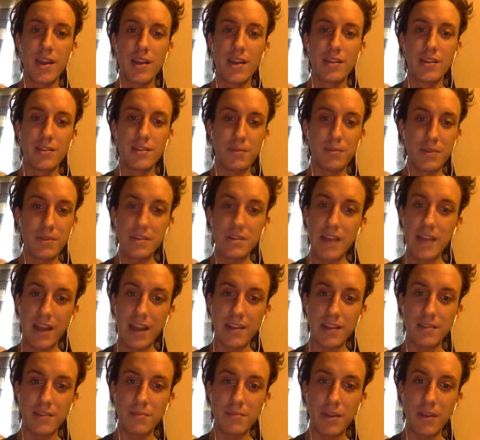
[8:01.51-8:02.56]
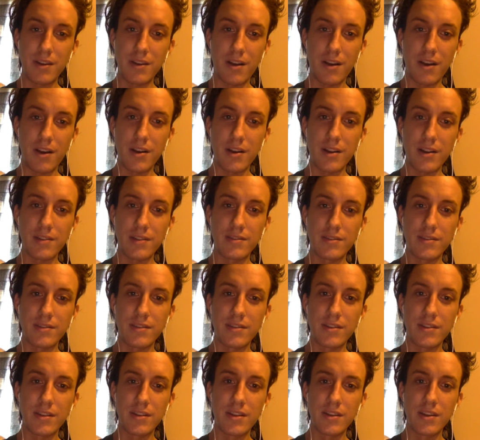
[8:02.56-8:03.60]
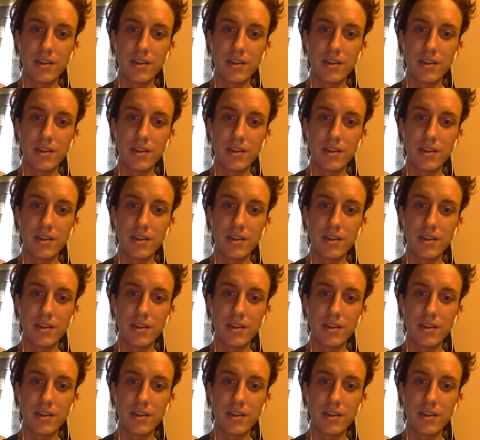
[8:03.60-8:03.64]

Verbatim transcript: to pretend to be an artist,